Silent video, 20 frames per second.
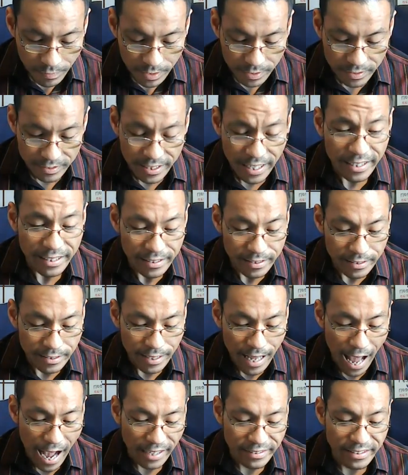The
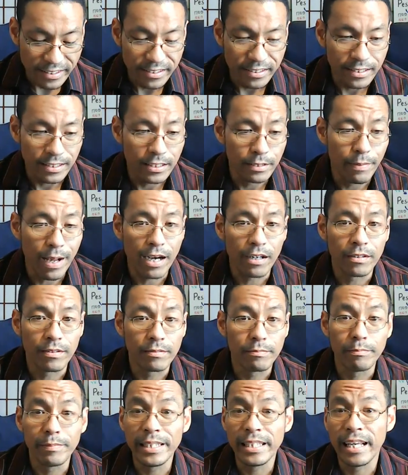second axis is about
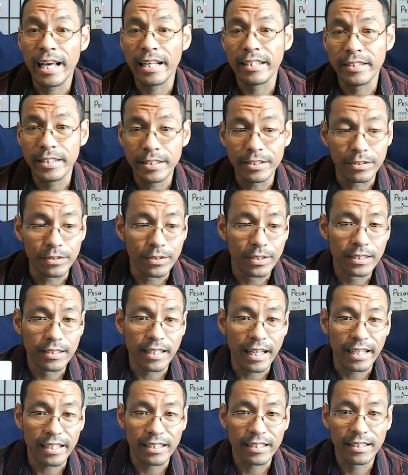me and you.
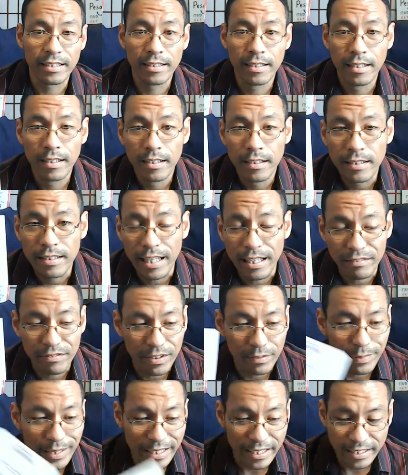Like
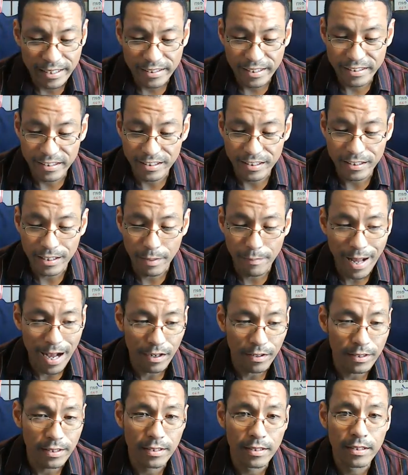for me, this is
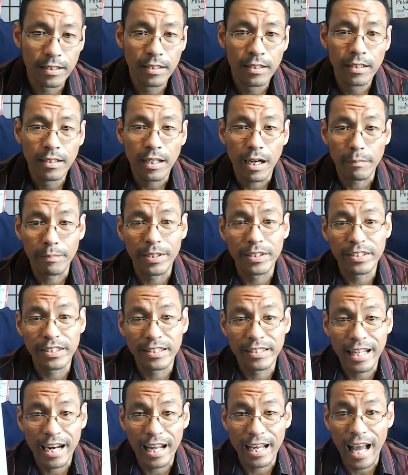about a
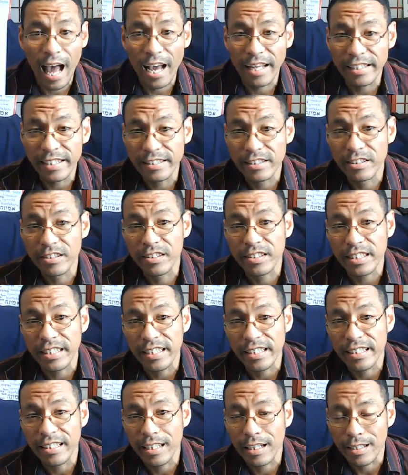person that I need to
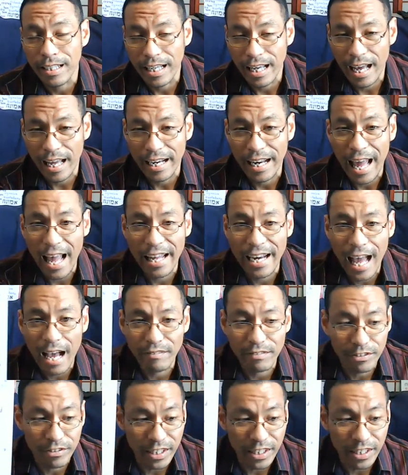see and have a